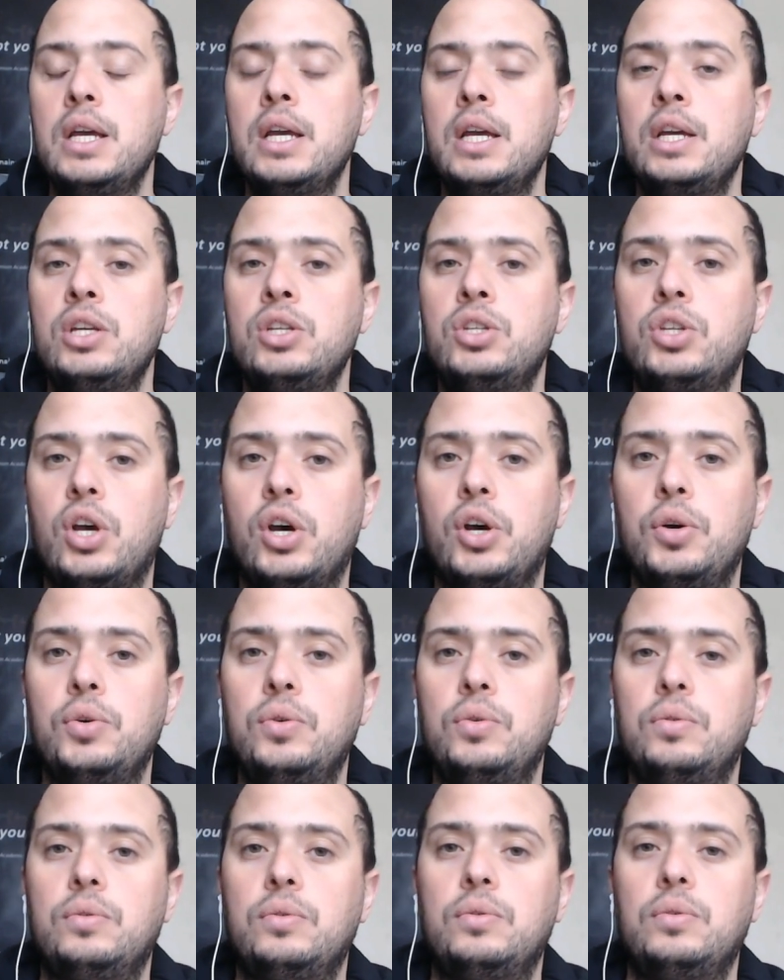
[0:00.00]
So
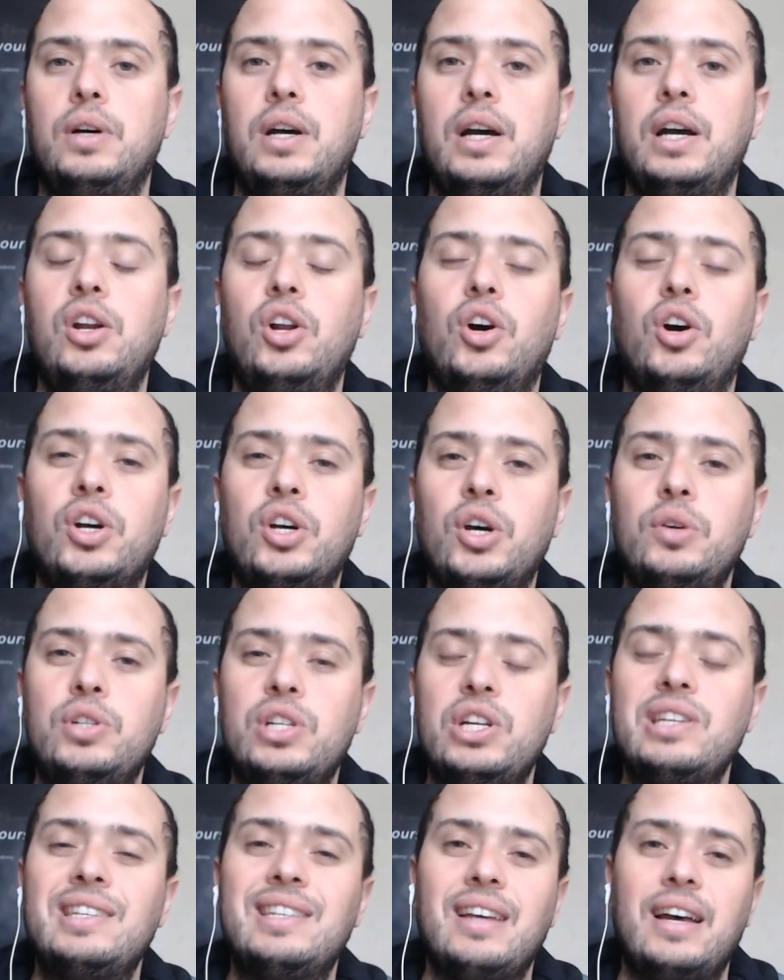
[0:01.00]
a lot of coaches
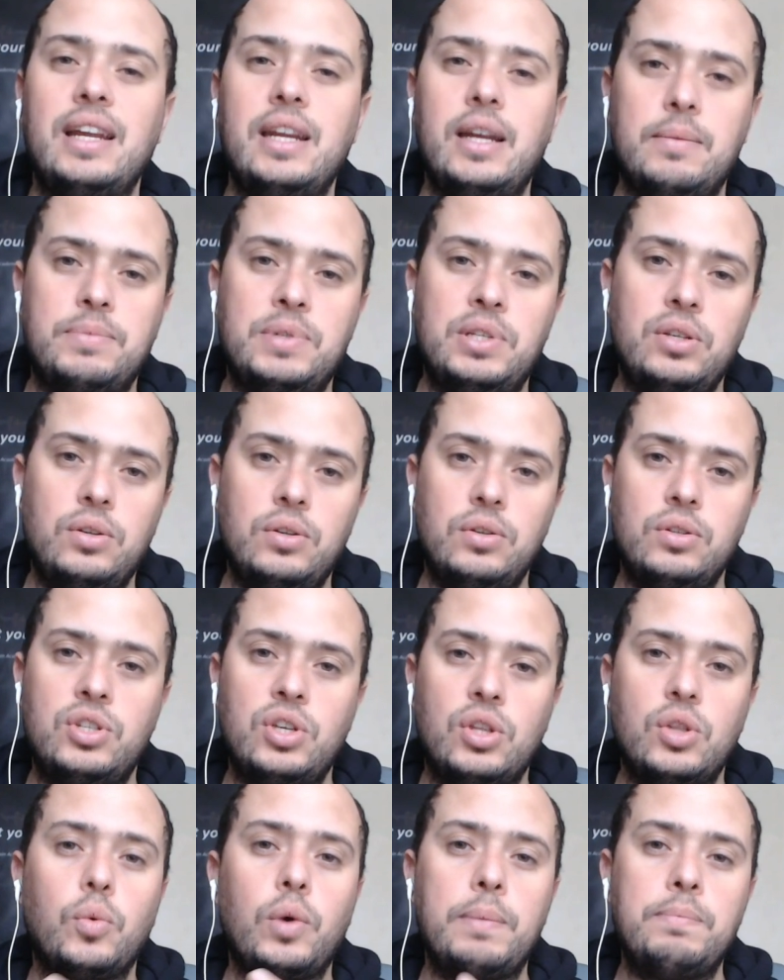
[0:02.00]
sign up to to the
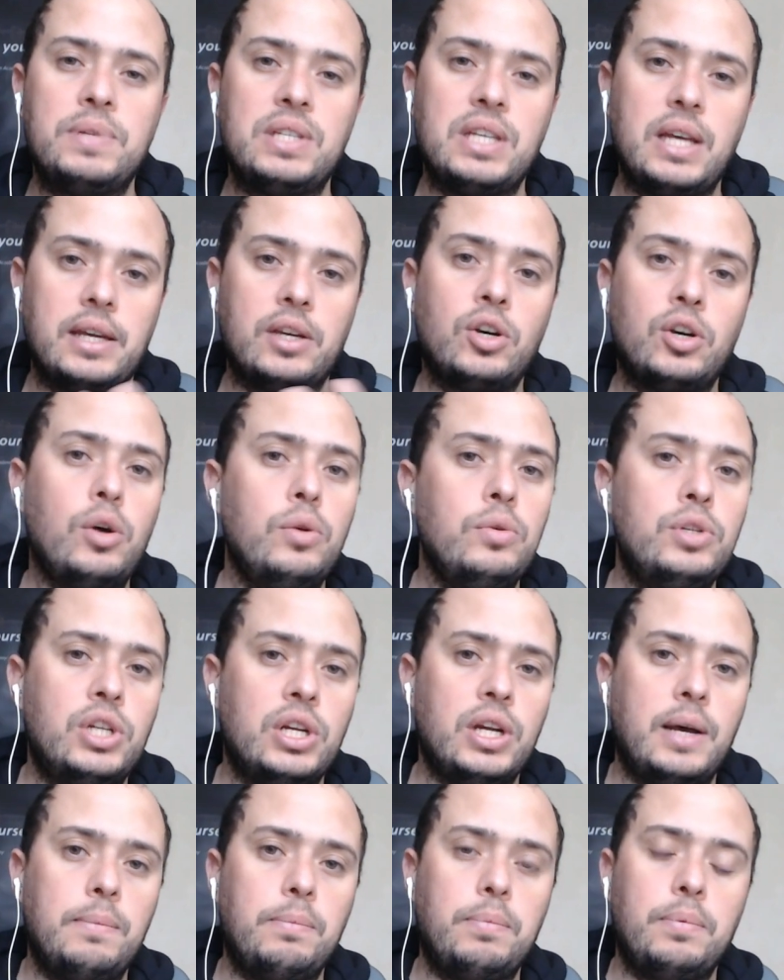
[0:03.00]
website Coach
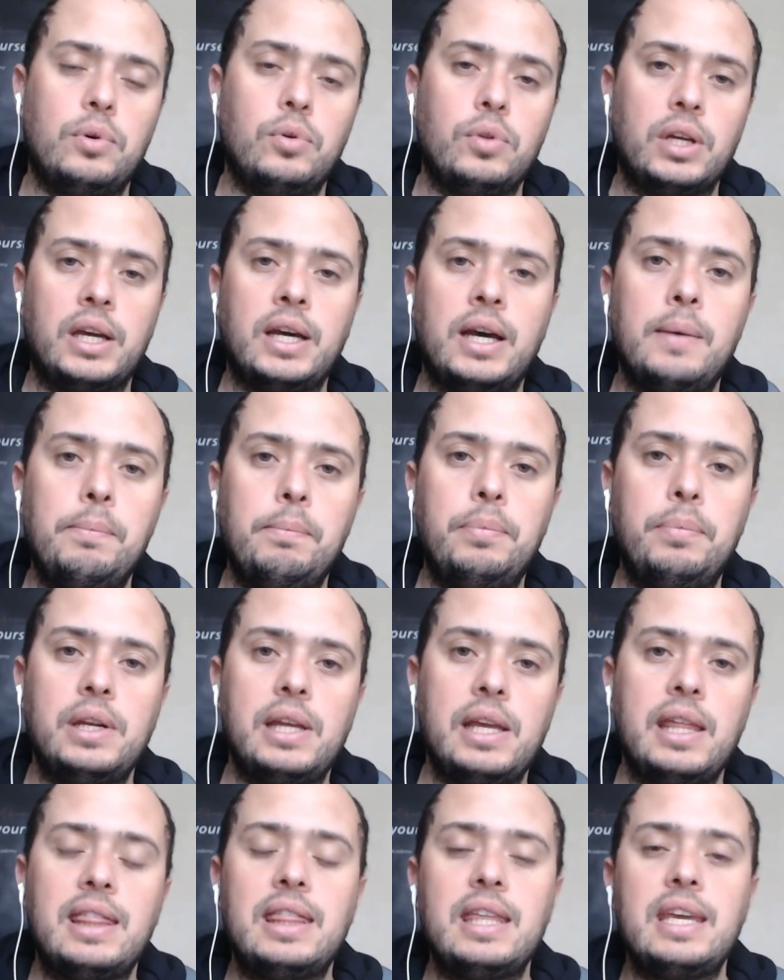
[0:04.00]
Up or the company
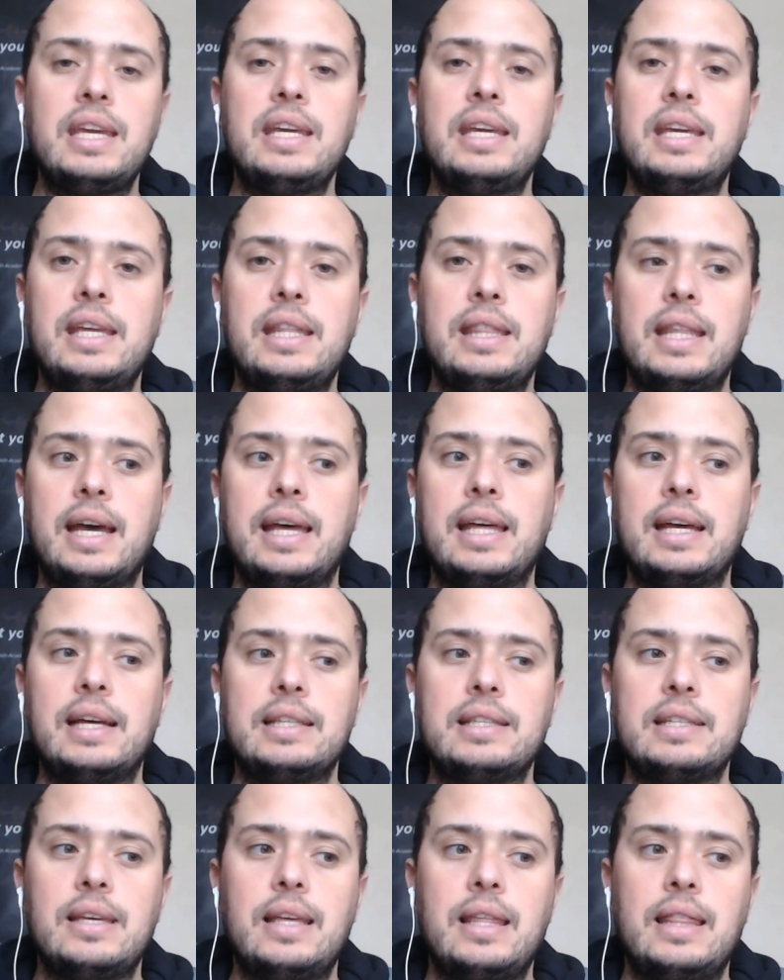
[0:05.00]
thinking that
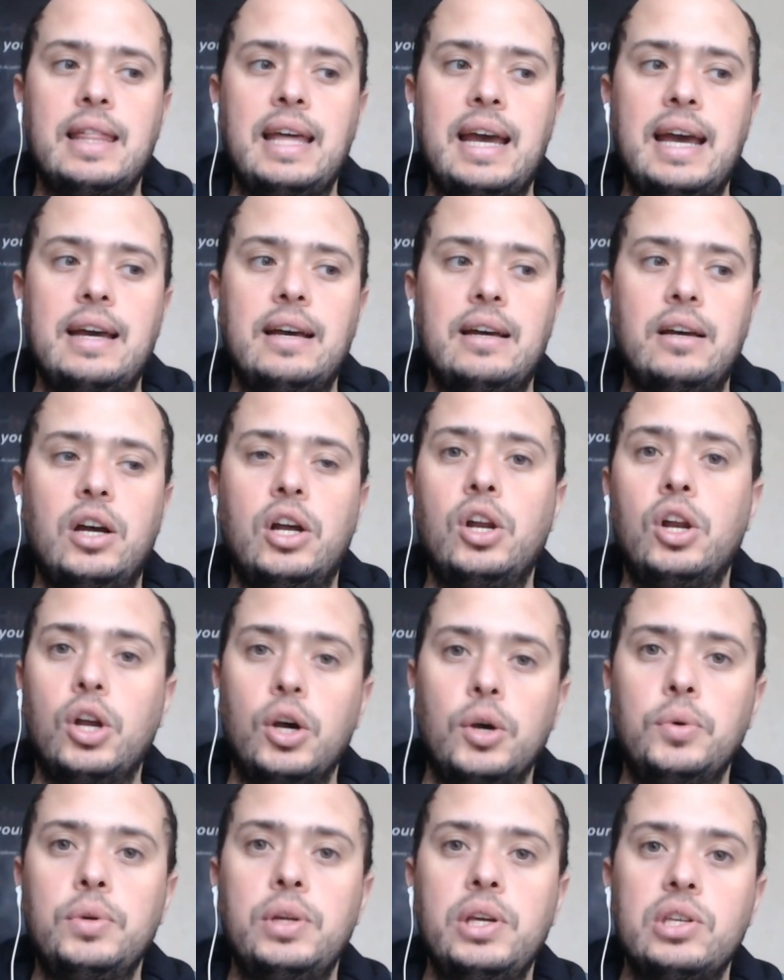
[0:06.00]
that
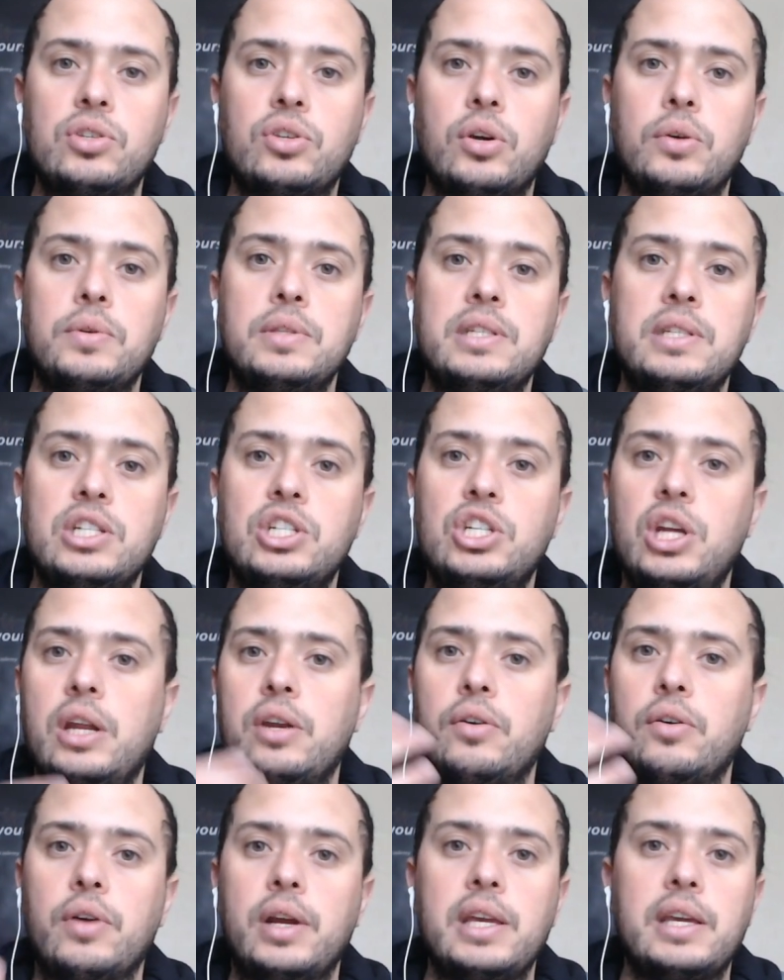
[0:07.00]
alone is going to
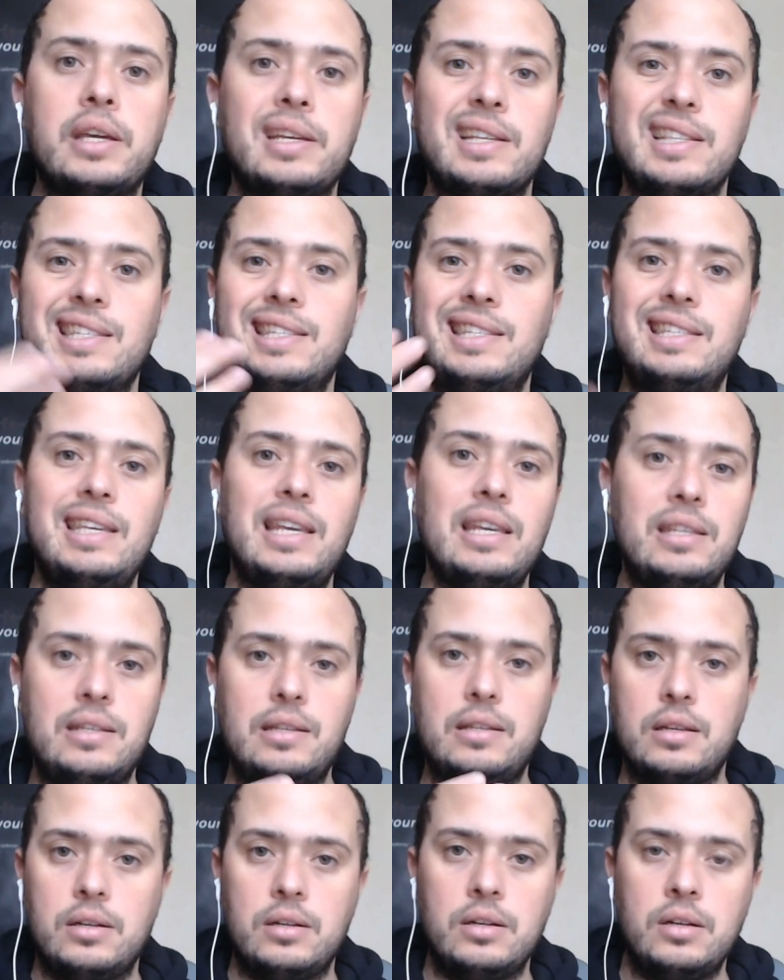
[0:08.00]
generate
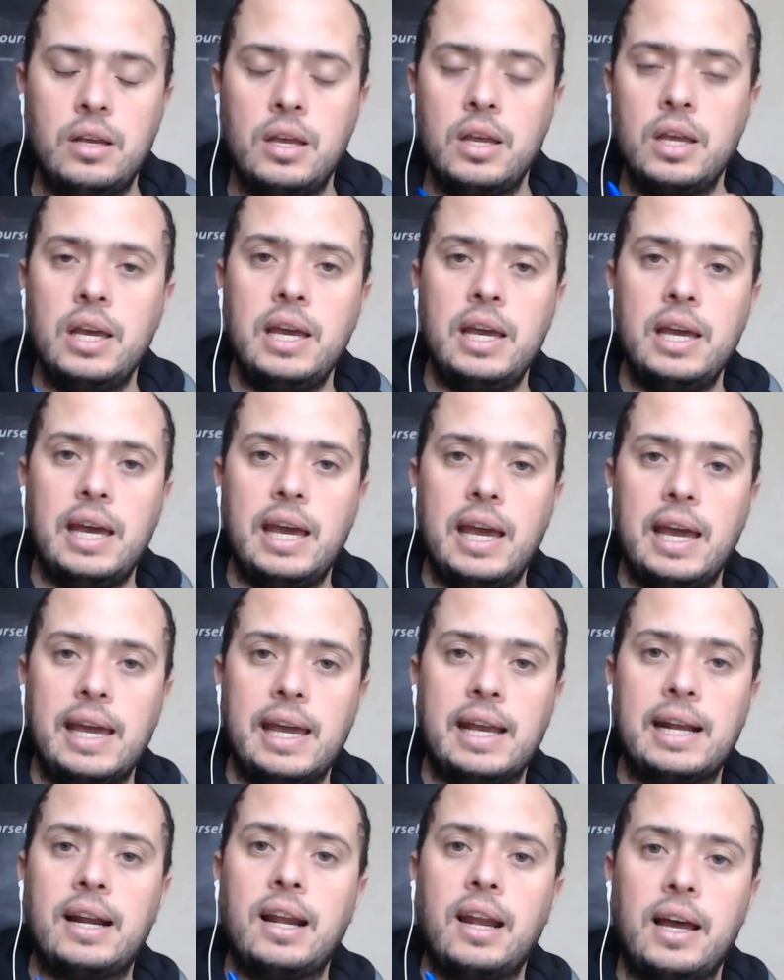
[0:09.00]
consistent uh,
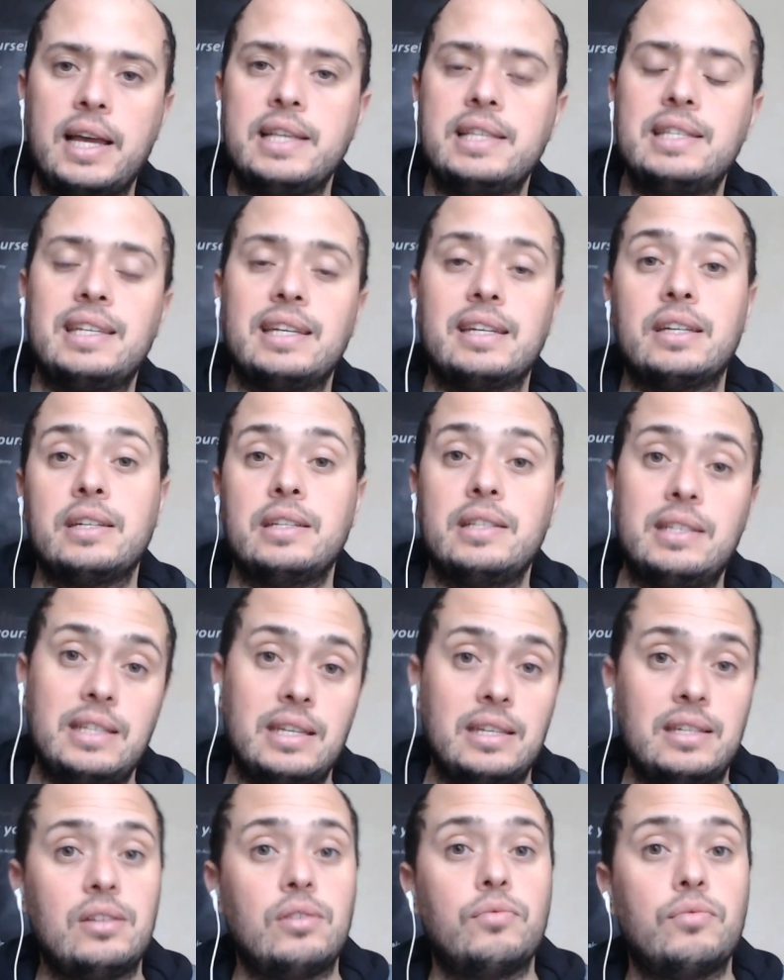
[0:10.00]
clients and
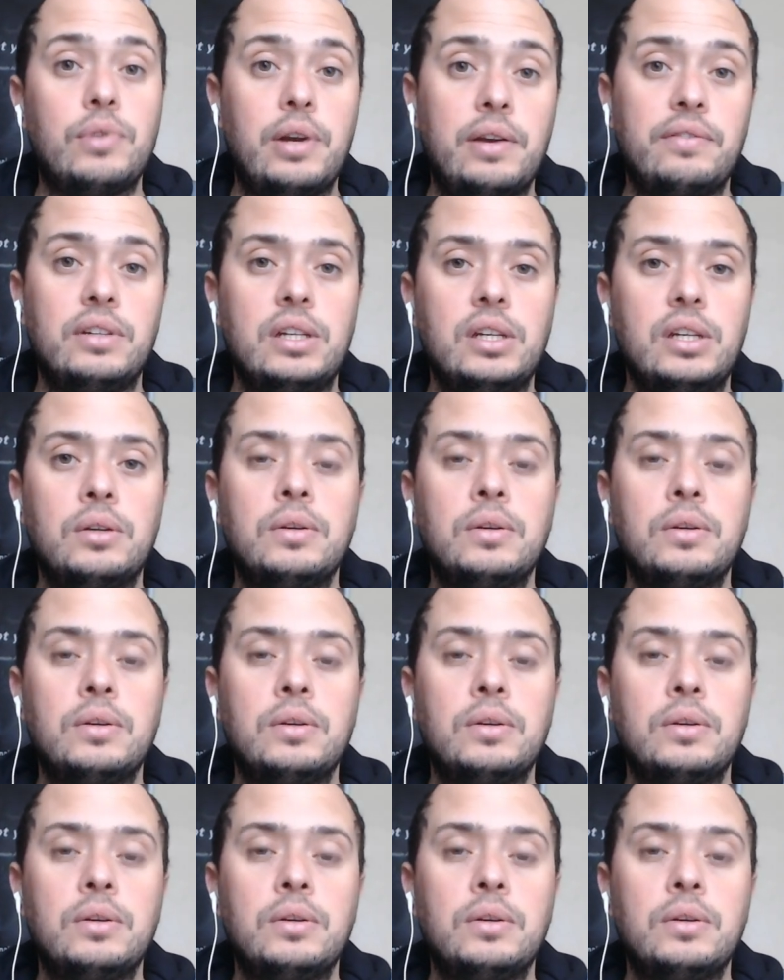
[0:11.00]
consistent revenue.